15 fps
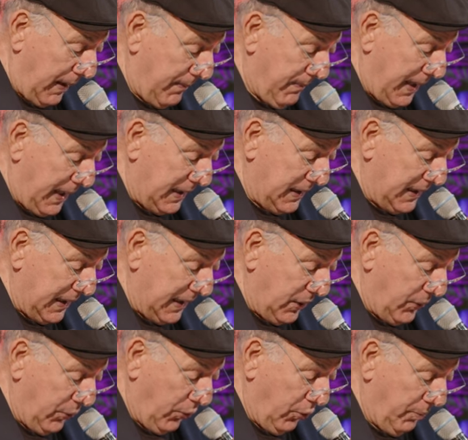man in
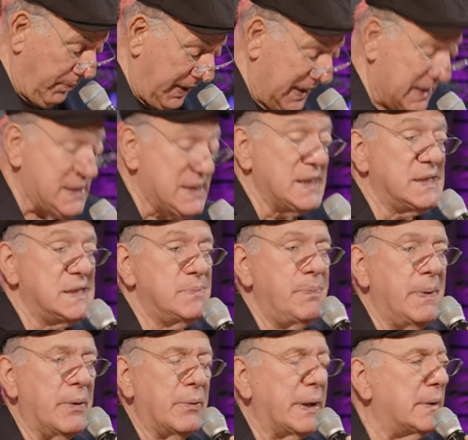whom is
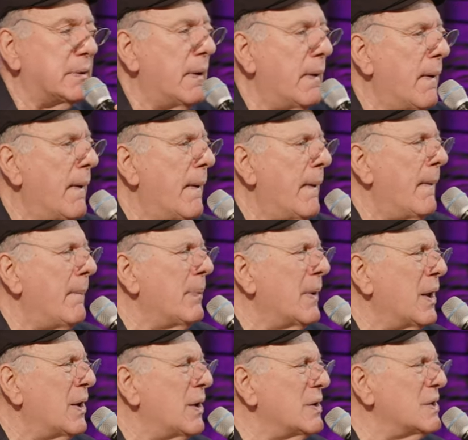spirit.
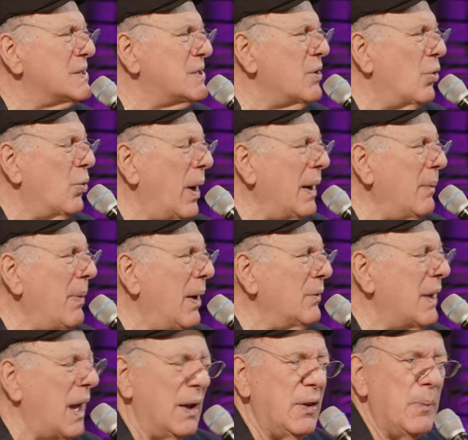So what about the
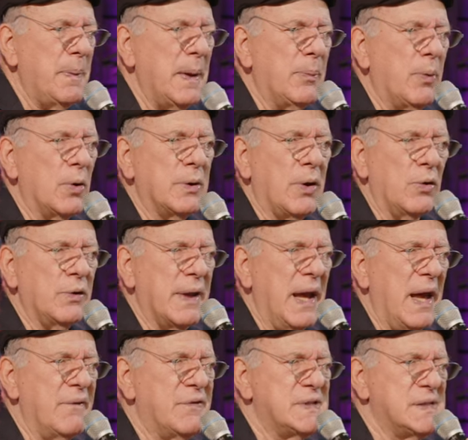other people? Don't they
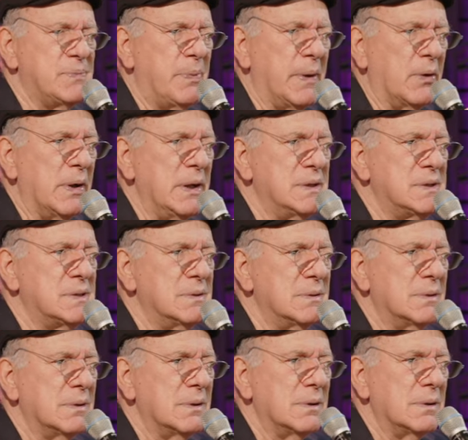have spirits?
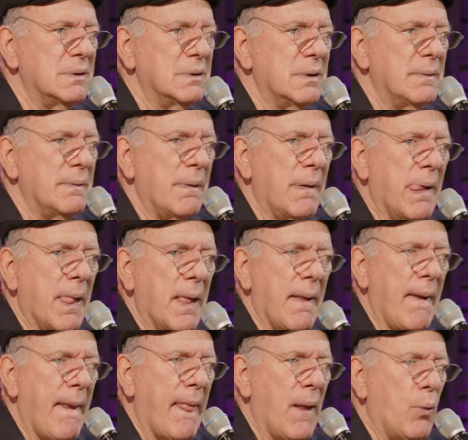
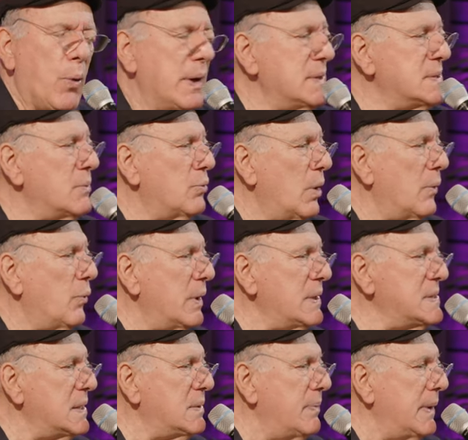What does
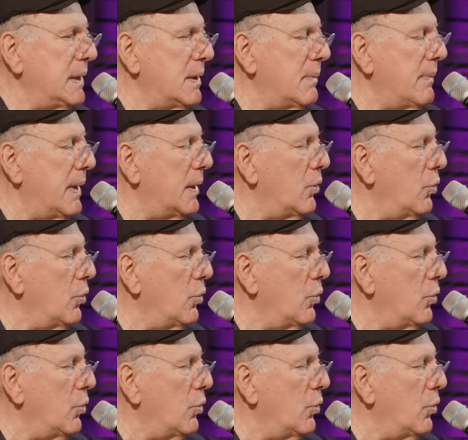it mean, the man